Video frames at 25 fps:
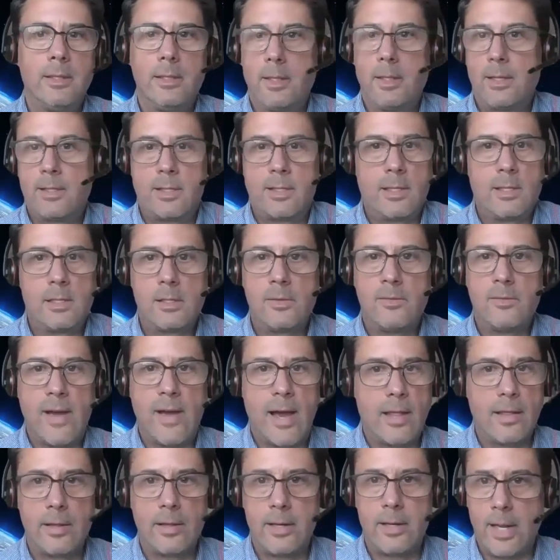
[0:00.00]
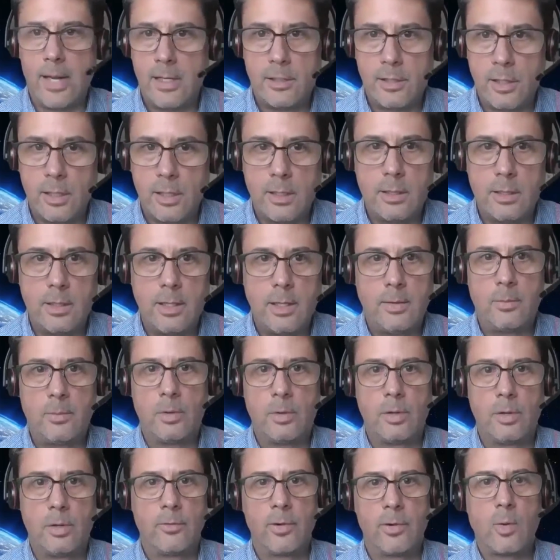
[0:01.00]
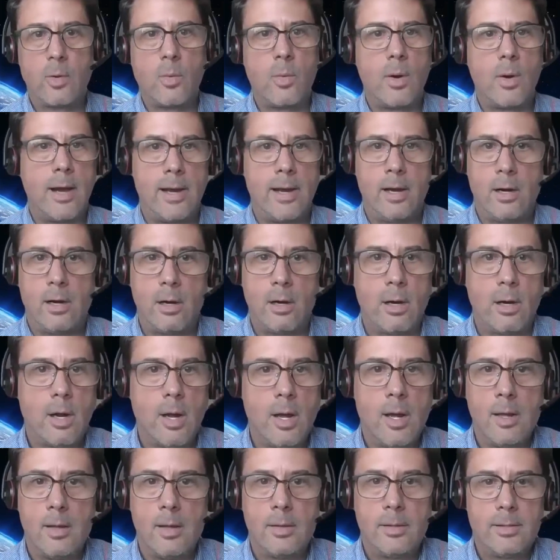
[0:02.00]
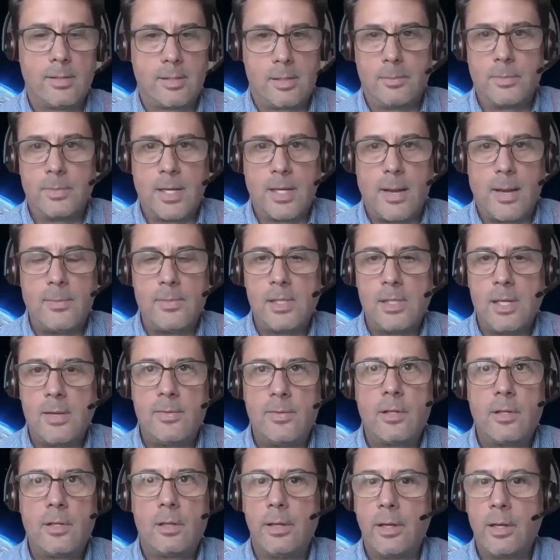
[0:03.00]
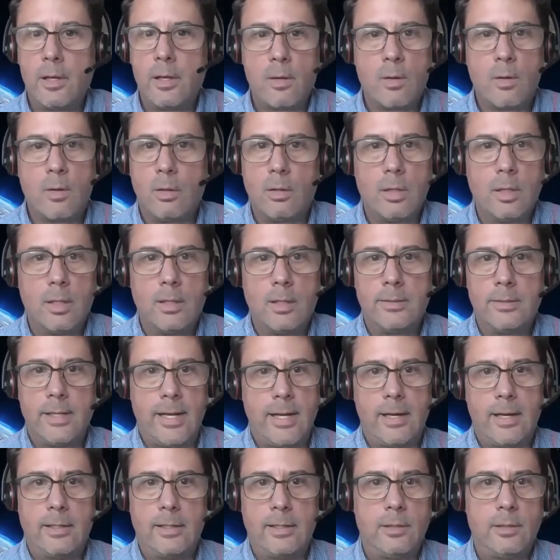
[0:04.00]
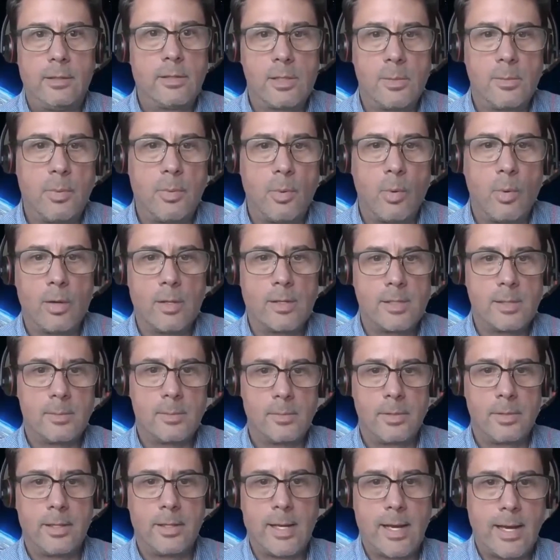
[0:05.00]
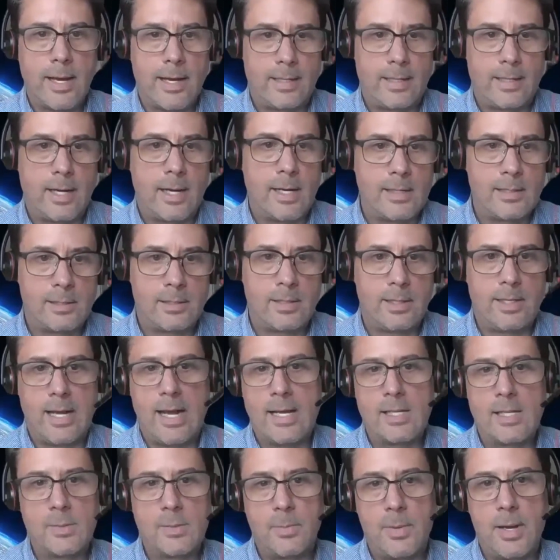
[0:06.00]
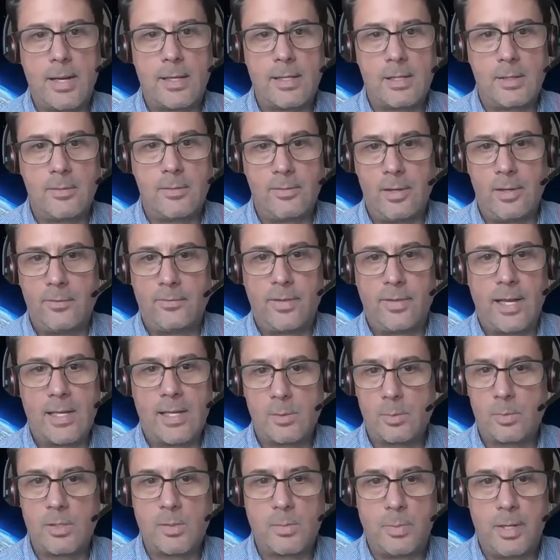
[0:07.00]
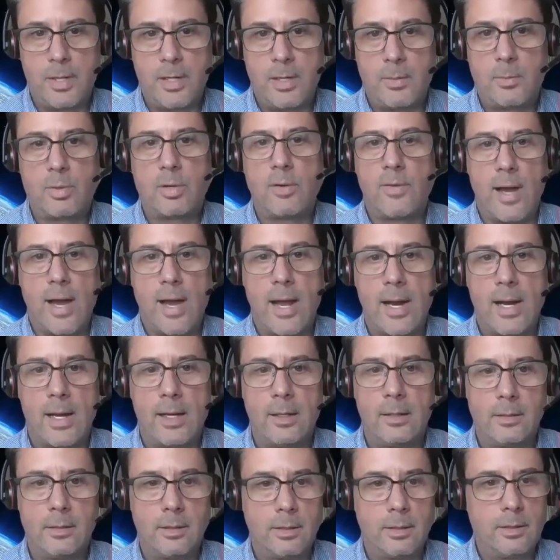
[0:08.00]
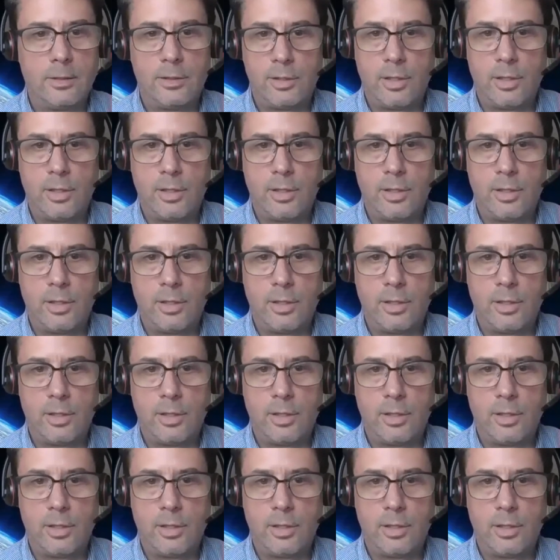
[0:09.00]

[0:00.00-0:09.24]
extensive validation. It will require sometimes even clinical data to support some of the diagnostic aspects if that's what's being provided. Now,